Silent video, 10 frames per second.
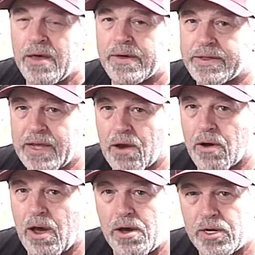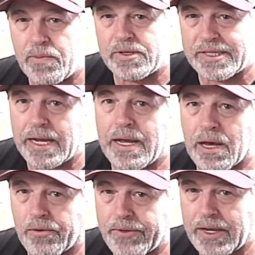that they're 100%
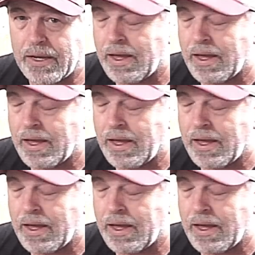healthy.